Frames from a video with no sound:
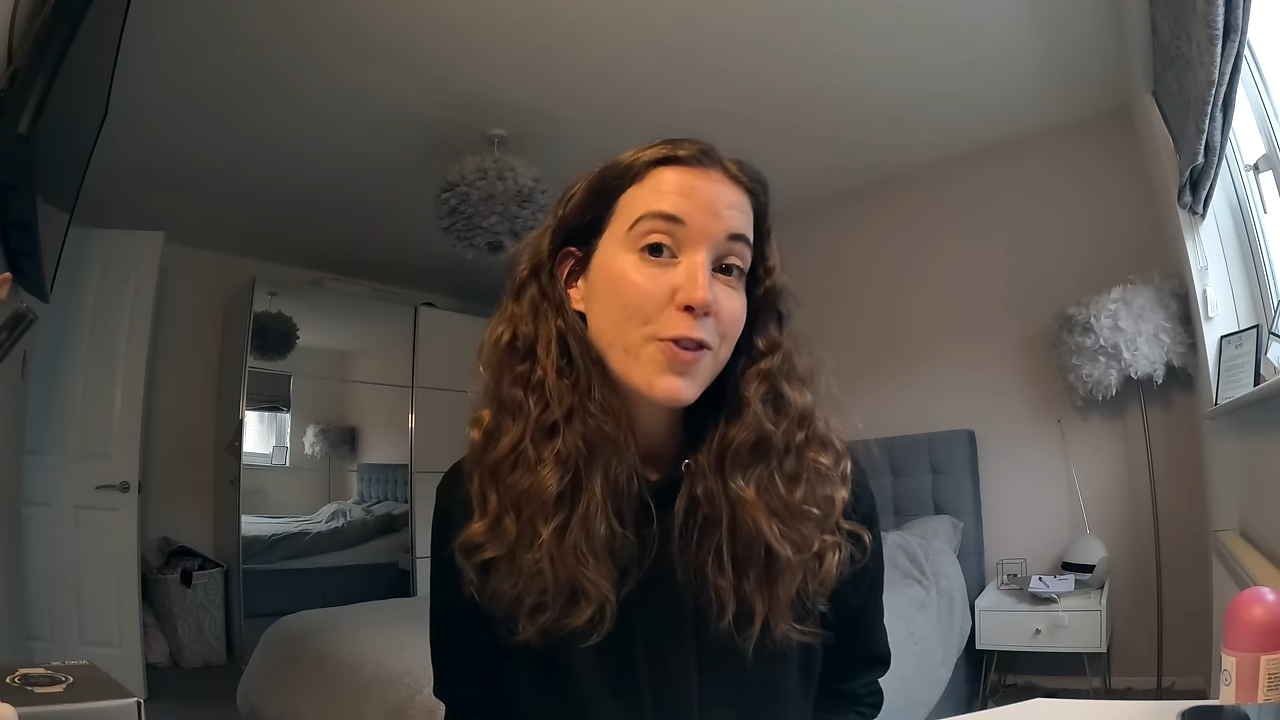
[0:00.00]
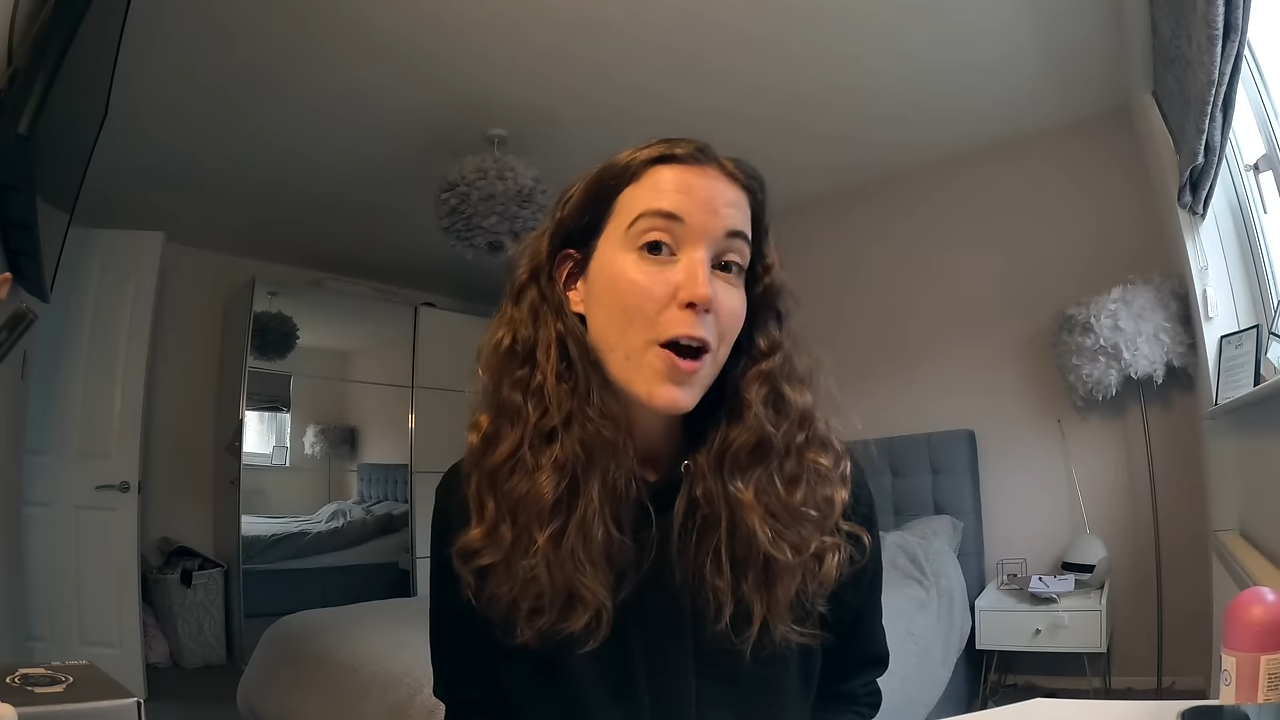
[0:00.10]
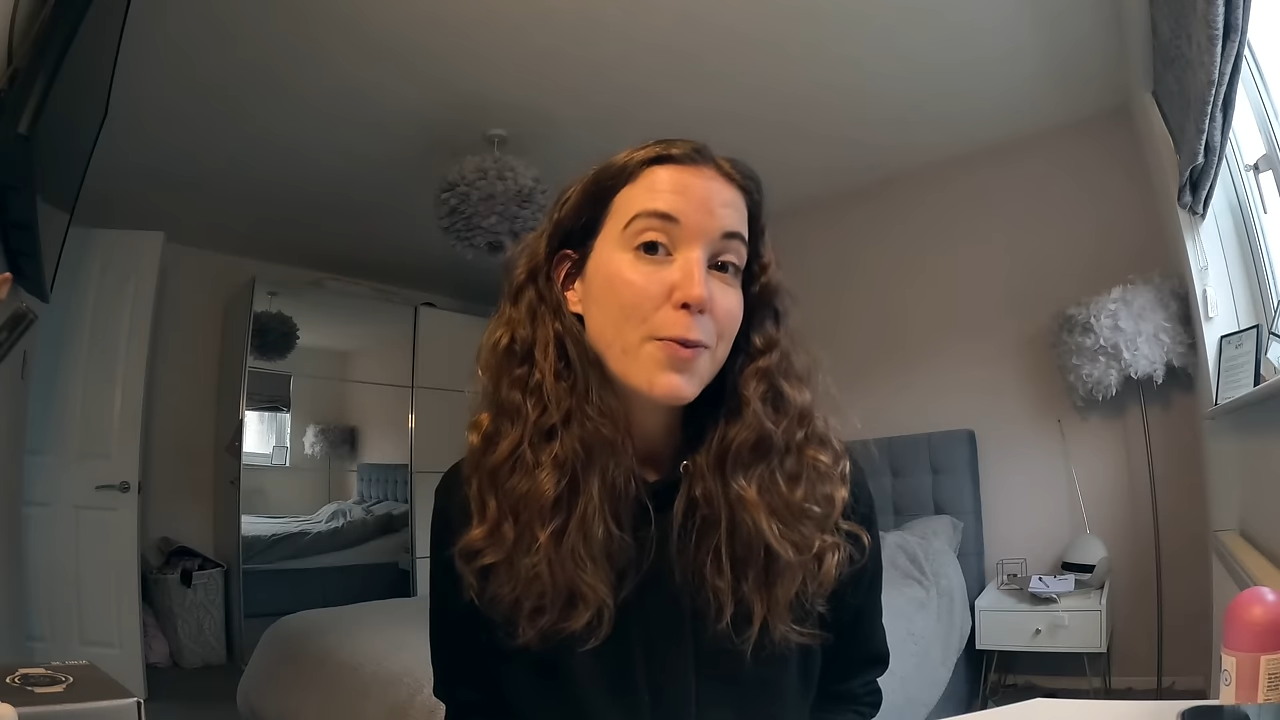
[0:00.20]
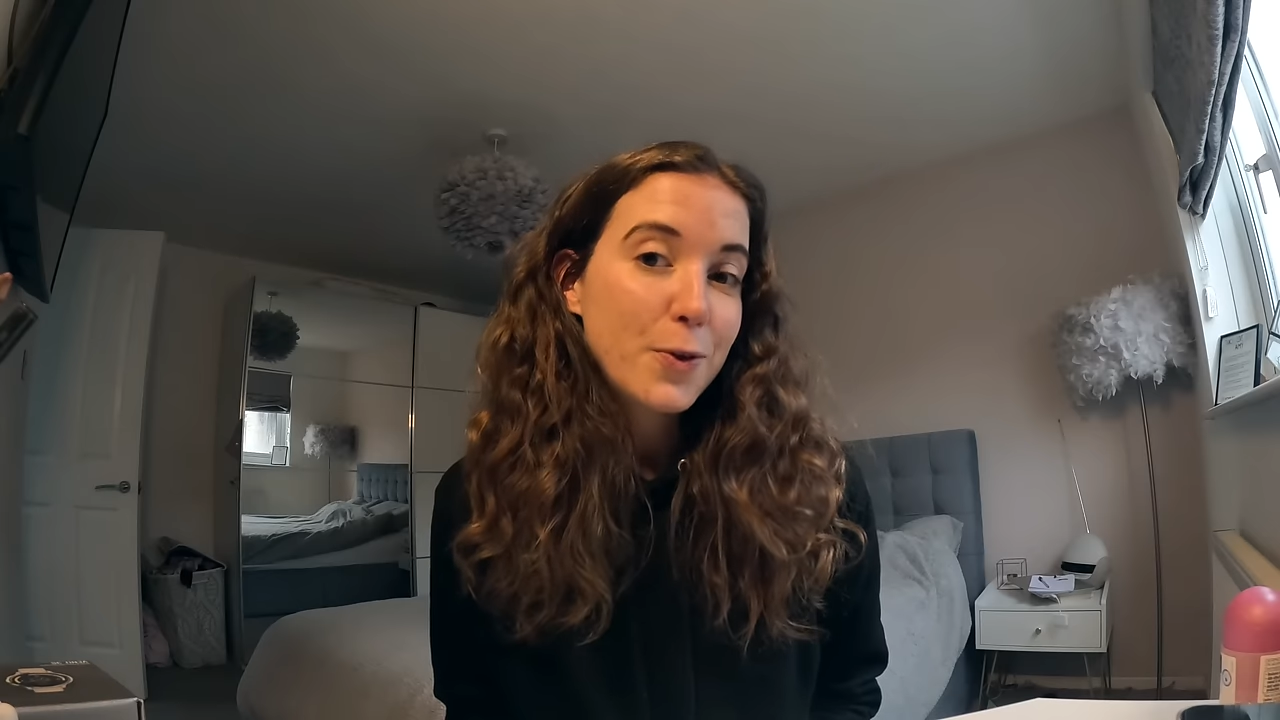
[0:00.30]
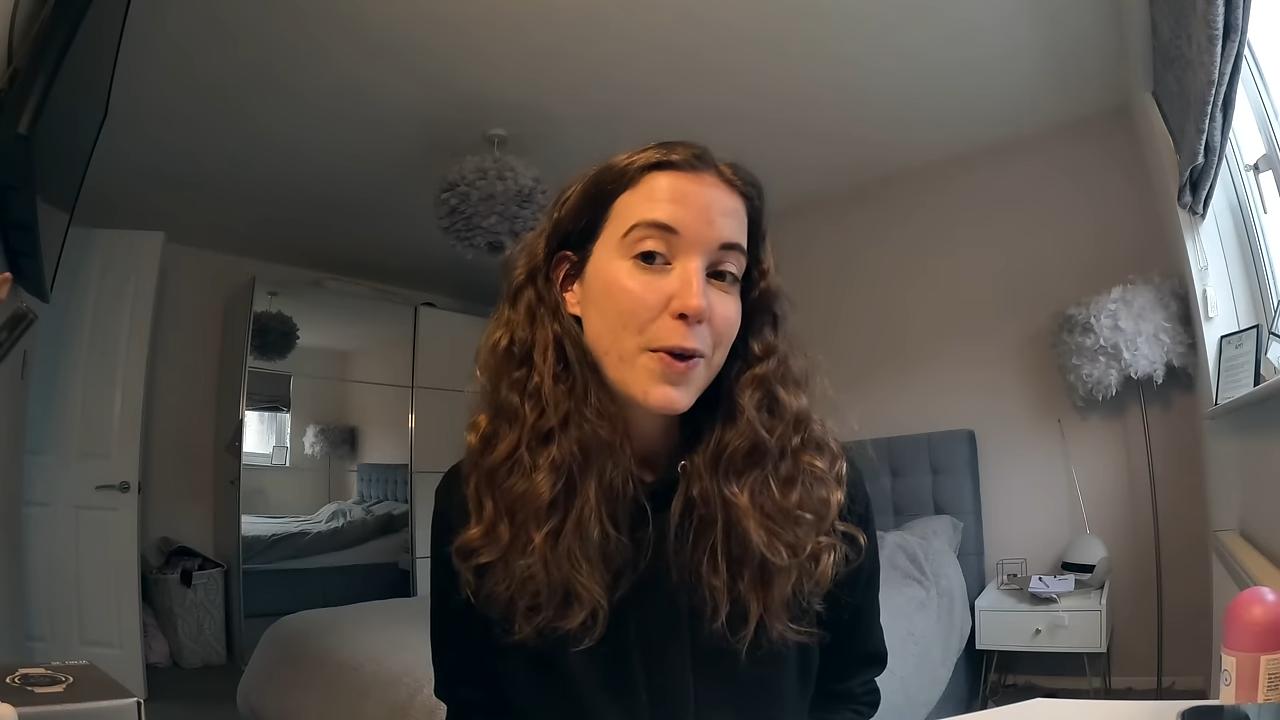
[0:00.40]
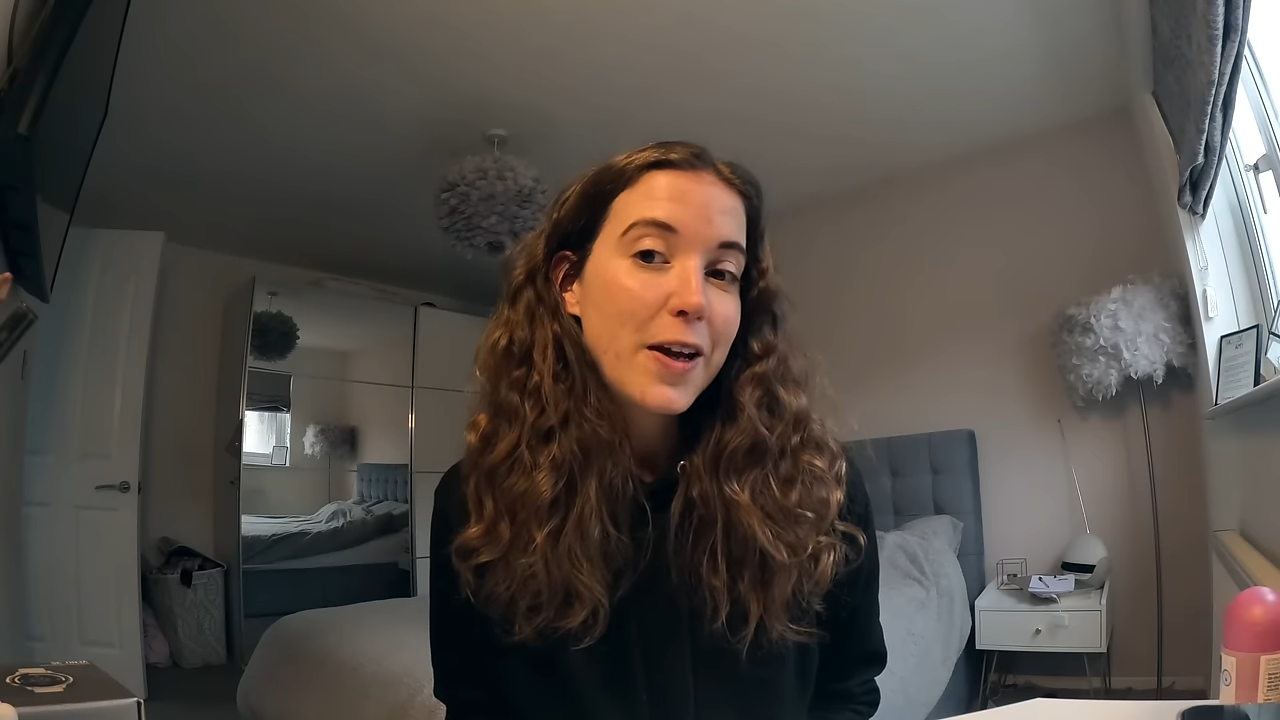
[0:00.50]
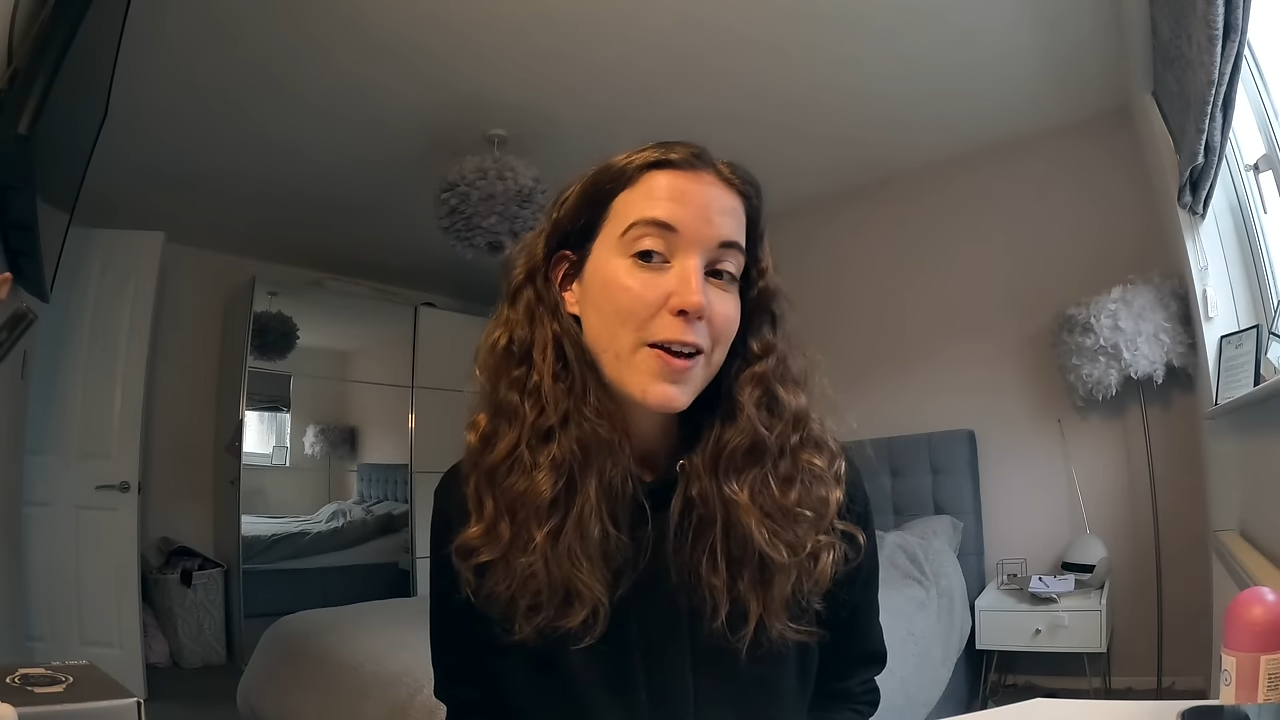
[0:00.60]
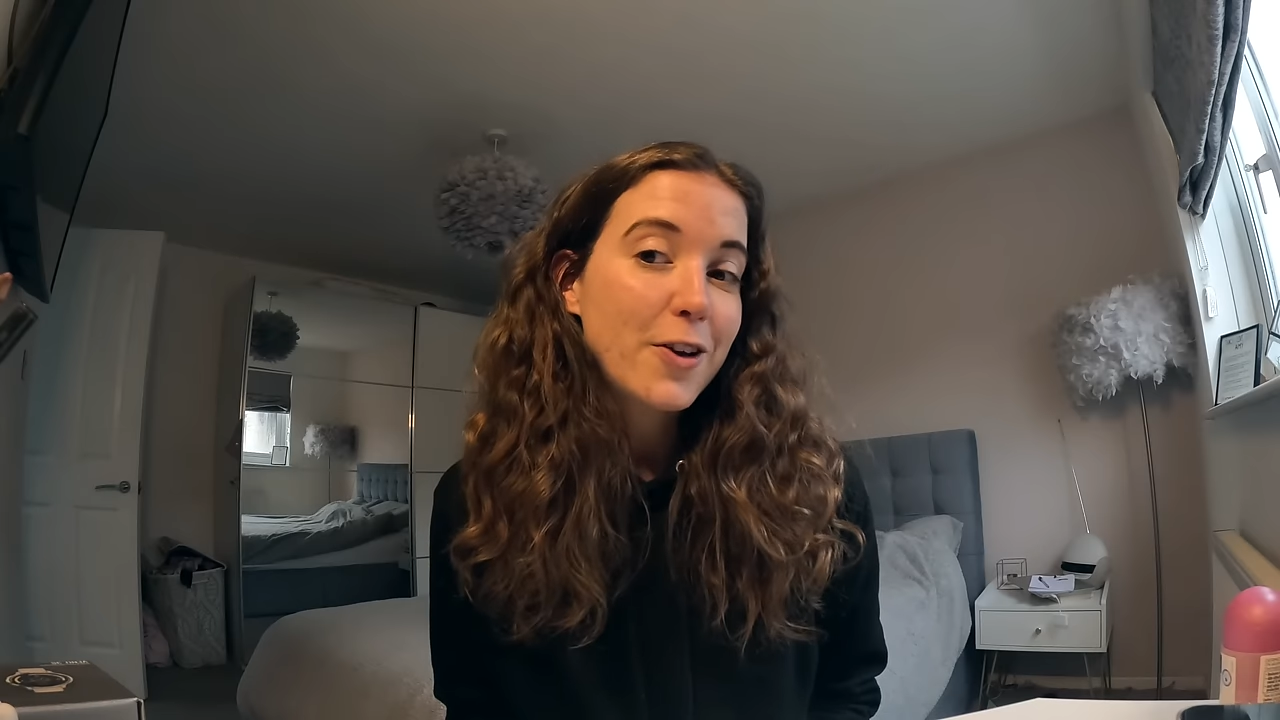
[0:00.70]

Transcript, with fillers: times a week.